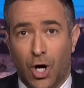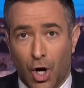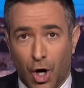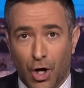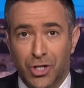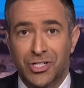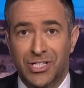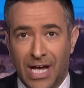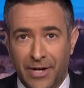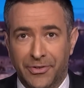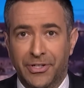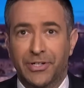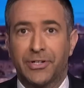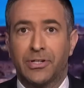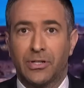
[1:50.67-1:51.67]
are
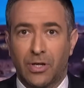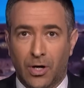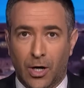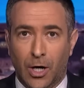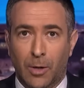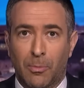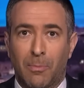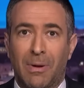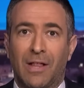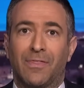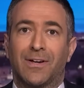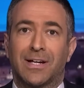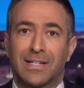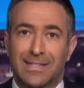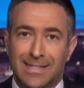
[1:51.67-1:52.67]
sounding an alarm about
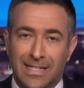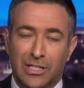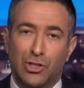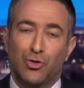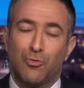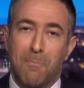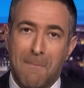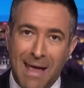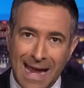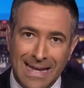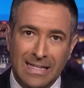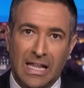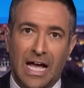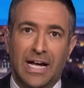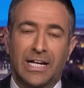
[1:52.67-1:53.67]
the continued
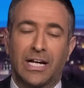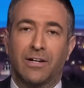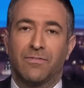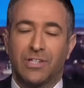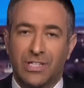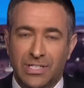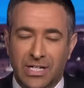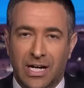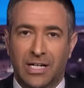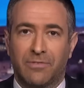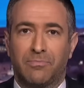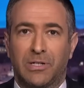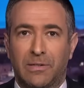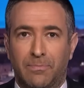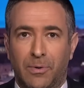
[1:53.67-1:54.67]
mainlining of these kind
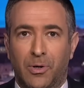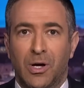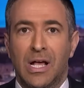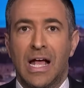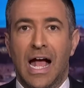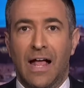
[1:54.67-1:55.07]
of people